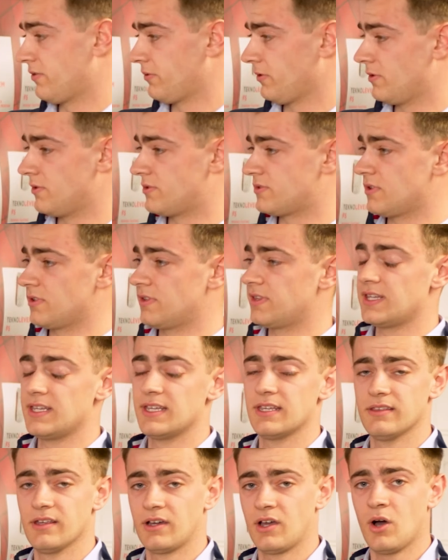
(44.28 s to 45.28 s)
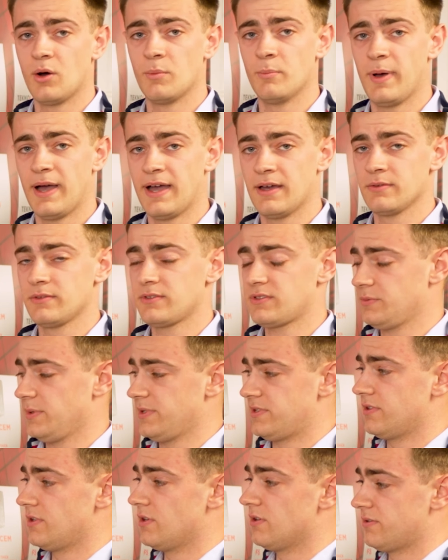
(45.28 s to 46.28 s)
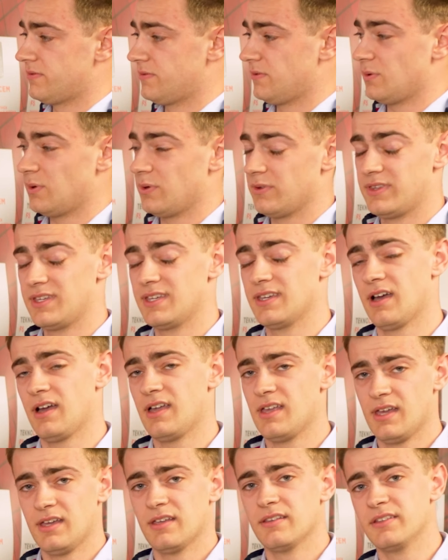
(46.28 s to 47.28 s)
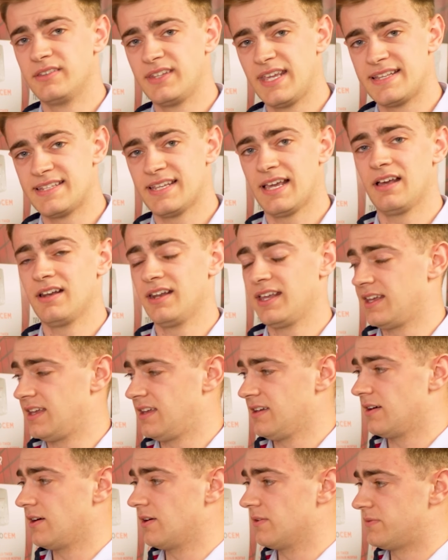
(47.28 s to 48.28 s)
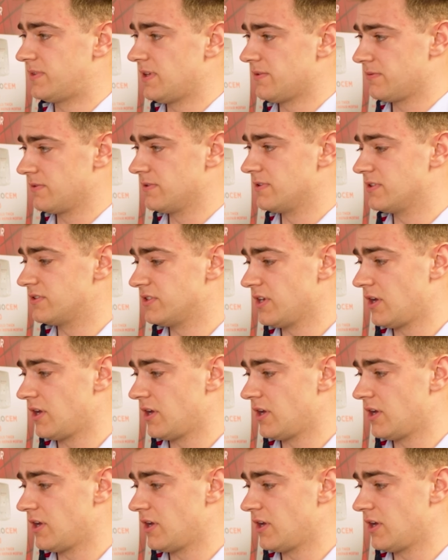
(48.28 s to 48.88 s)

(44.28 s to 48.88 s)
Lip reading: through to the compounds, which are used for the detailing of different